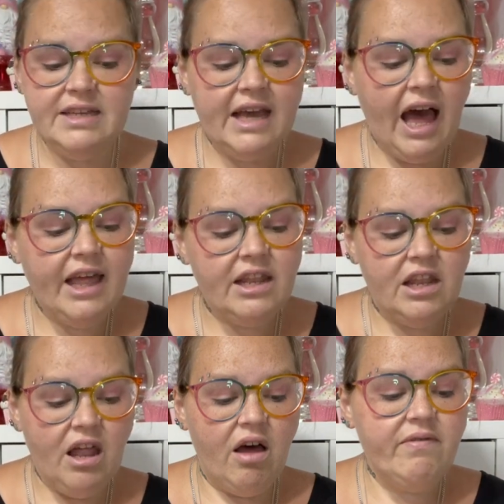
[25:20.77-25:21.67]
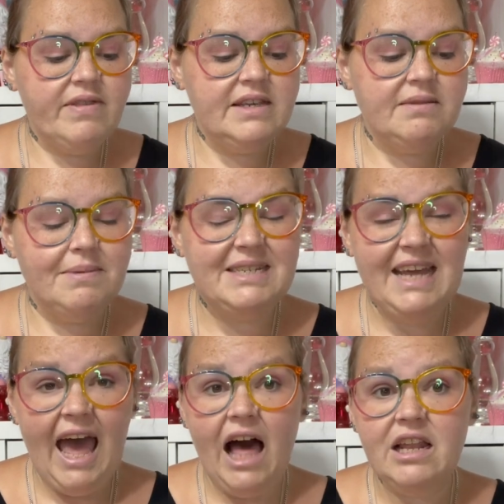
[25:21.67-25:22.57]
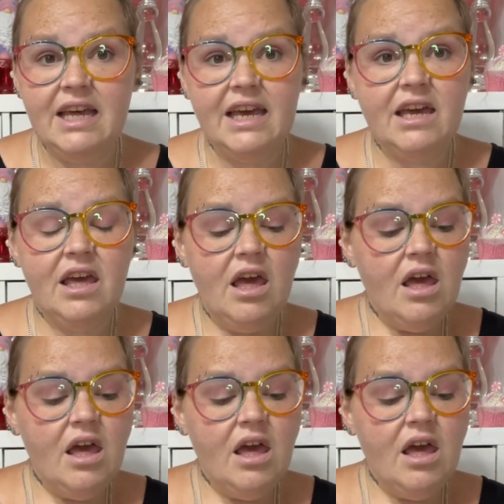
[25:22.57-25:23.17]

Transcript: Like, I love these metallic